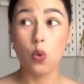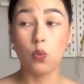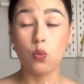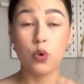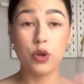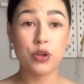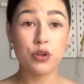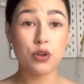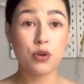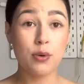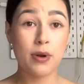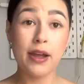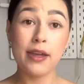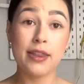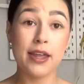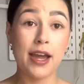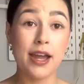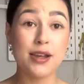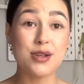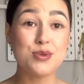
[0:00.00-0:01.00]
wouldn't go out
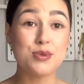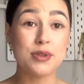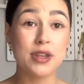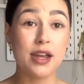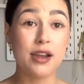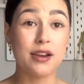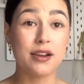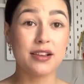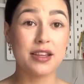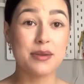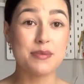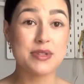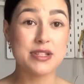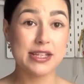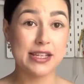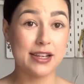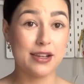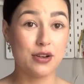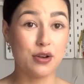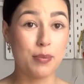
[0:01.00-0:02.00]
the house without her
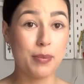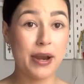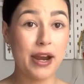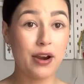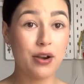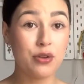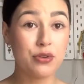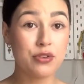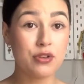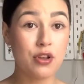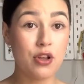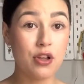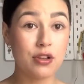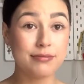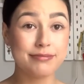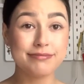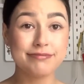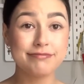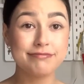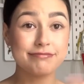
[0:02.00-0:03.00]
lipstick and her pearls
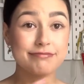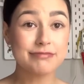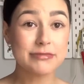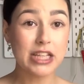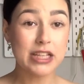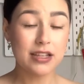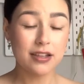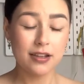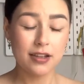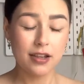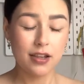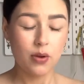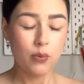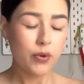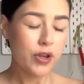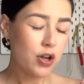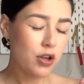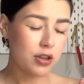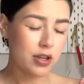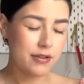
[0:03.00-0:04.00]
on.
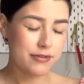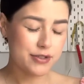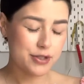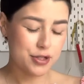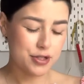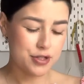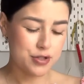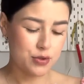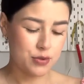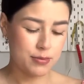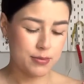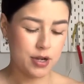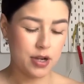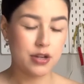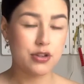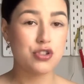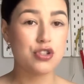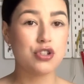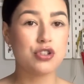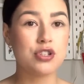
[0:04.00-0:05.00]
We all loved her so
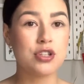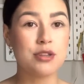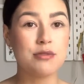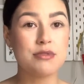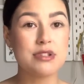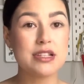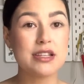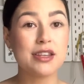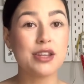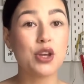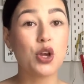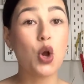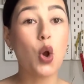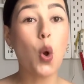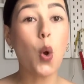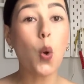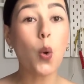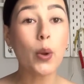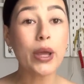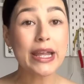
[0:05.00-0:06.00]
much. She was the
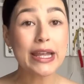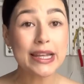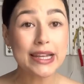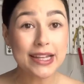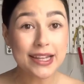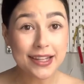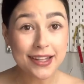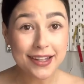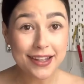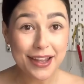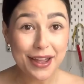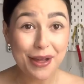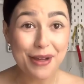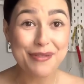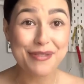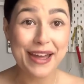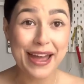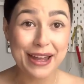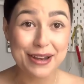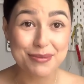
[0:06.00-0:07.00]
queen
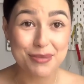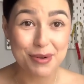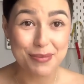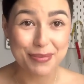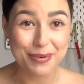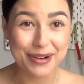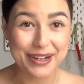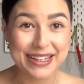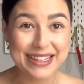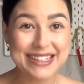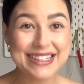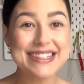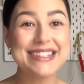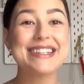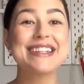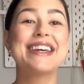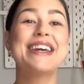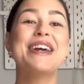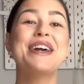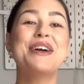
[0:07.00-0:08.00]
of animal
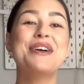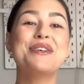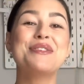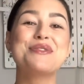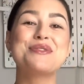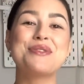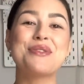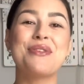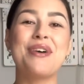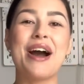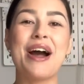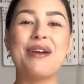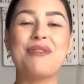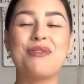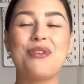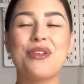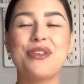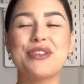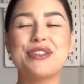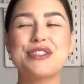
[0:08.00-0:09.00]
prints, so I
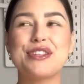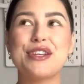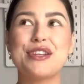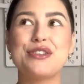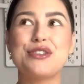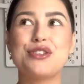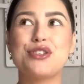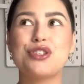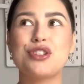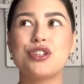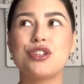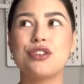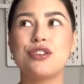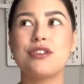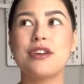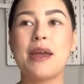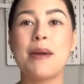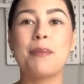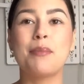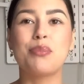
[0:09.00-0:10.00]
wanted
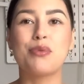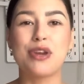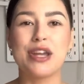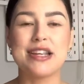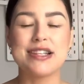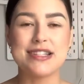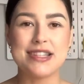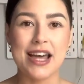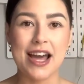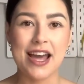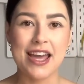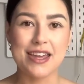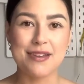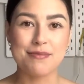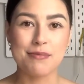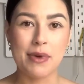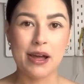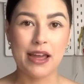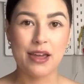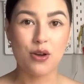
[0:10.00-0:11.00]
to embrace that
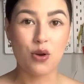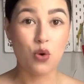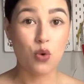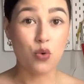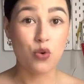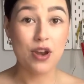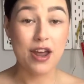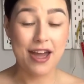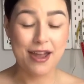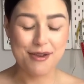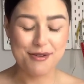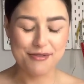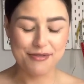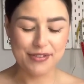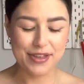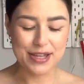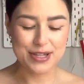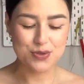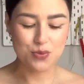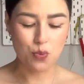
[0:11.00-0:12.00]
in my own outfit as